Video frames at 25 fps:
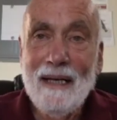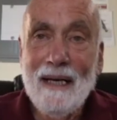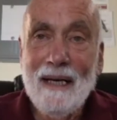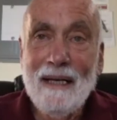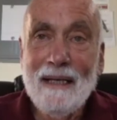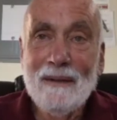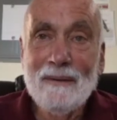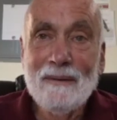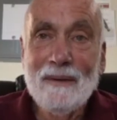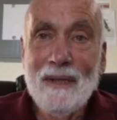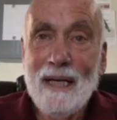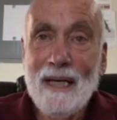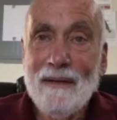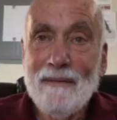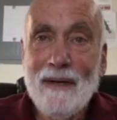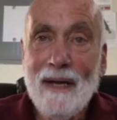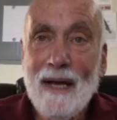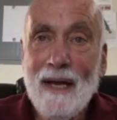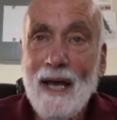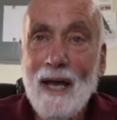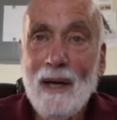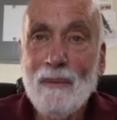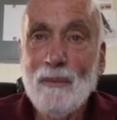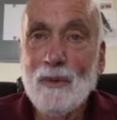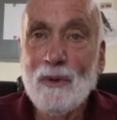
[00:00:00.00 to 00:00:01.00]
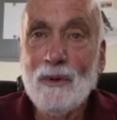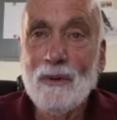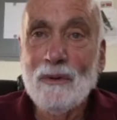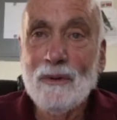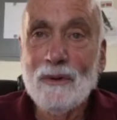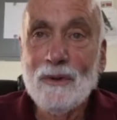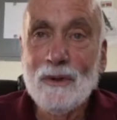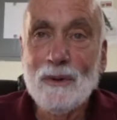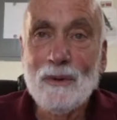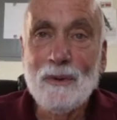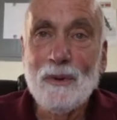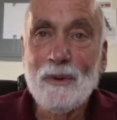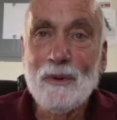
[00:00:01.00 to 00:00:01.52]
I don't have a hammer or a
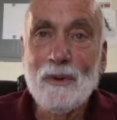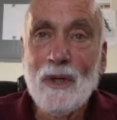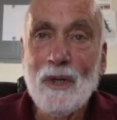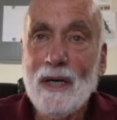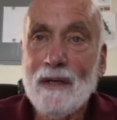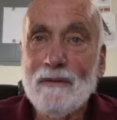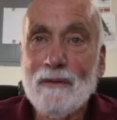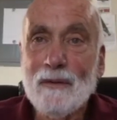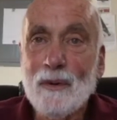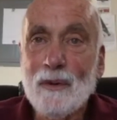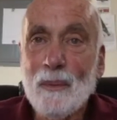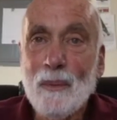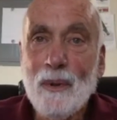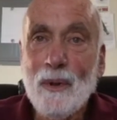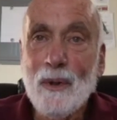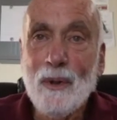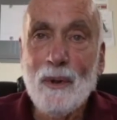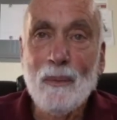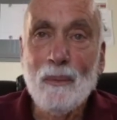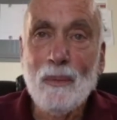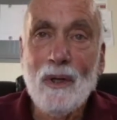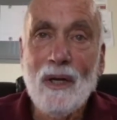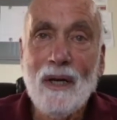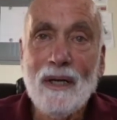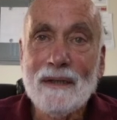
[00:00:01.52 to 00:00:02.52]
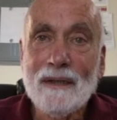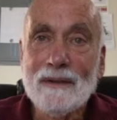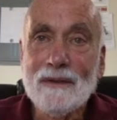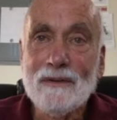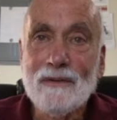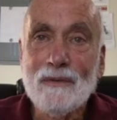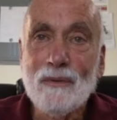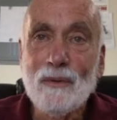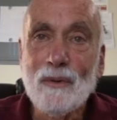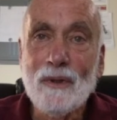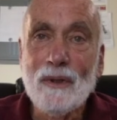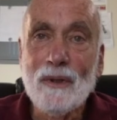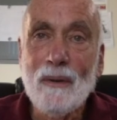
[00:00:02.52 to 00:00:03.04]
screwdriver or a pair of pliers
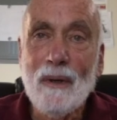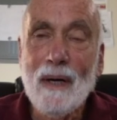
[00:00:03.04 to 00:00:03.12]
for you.